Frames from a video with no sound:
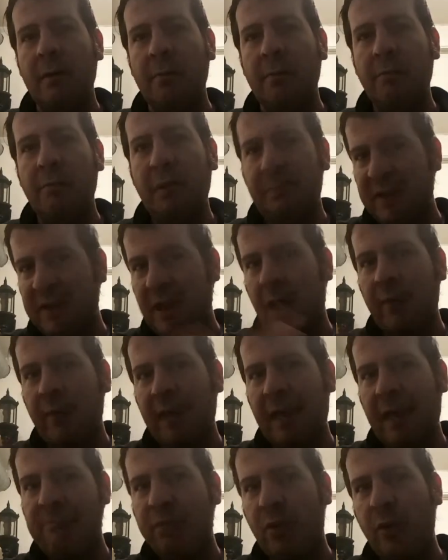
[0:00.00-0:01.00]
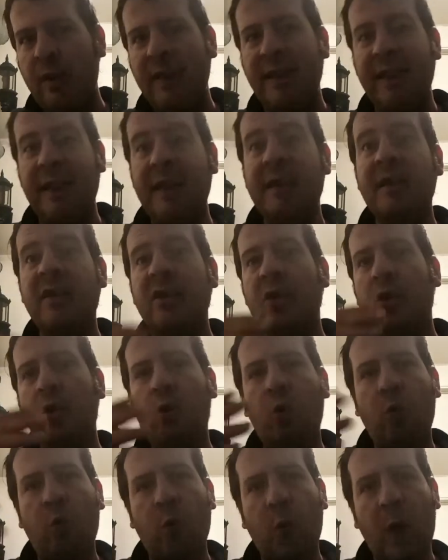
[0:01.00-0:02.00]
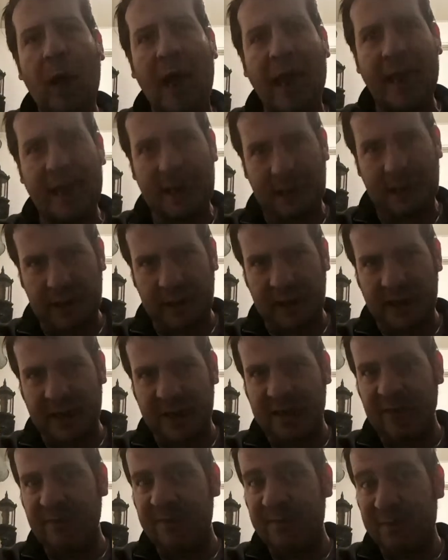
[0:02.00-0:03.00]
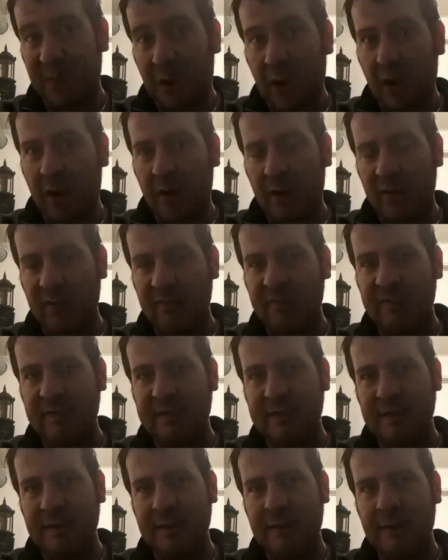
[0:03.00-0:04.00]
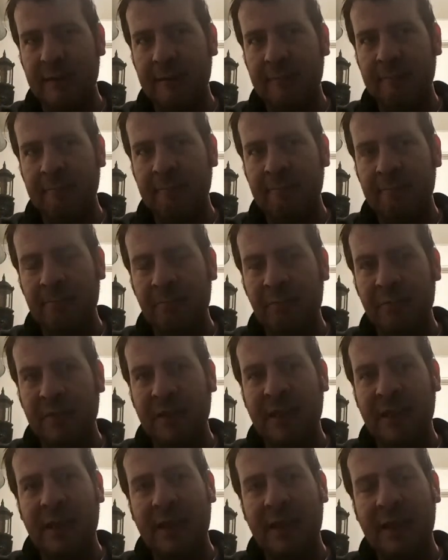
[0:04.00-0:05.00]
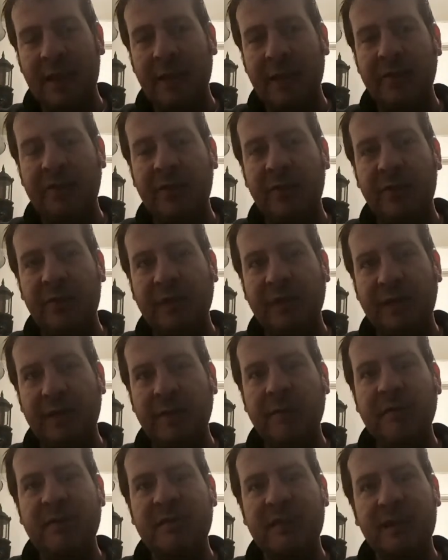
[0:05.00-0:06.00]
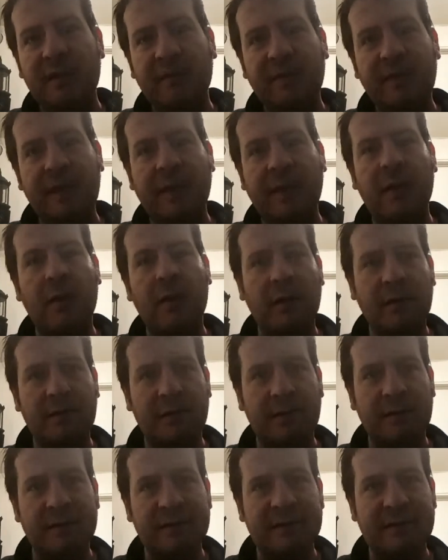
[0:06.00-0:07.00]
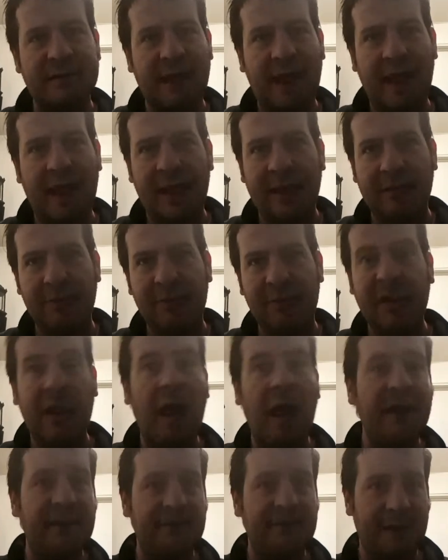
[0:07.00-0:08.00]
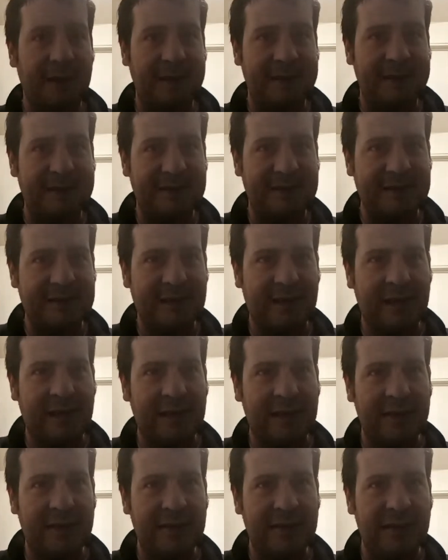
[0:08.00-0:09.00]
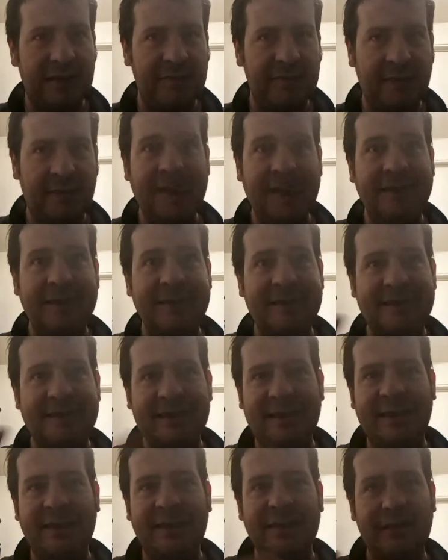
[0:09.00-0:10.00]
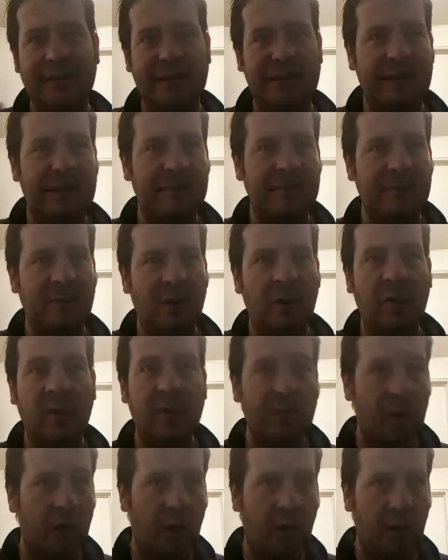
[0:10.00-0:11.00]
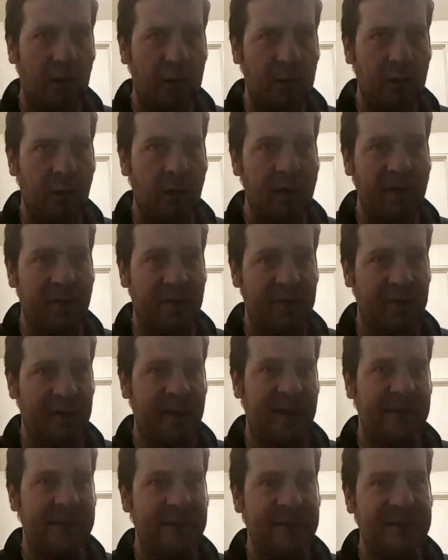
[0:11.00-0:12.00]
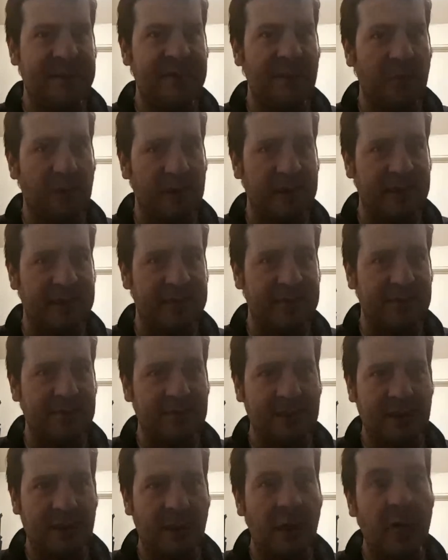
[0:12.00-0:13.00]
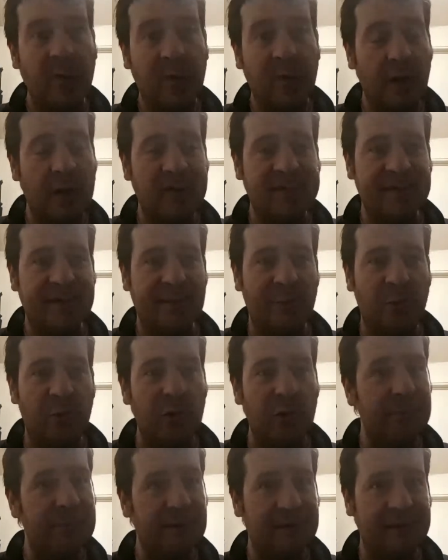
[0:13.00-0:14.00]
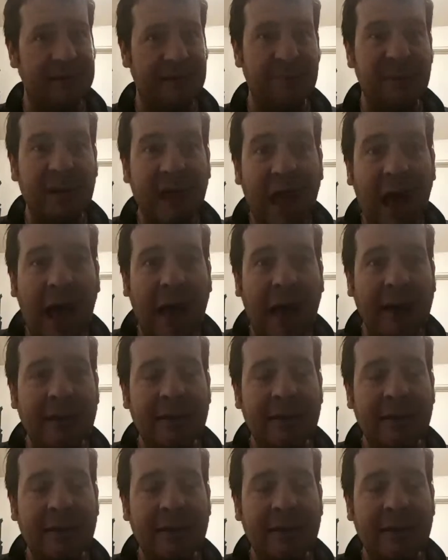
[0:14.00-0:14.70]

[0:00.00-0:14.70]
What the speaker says: But beyond that point, it quickly devolves into the use of characters and plot devices and events in the overall run of the story's overarching world-building plot.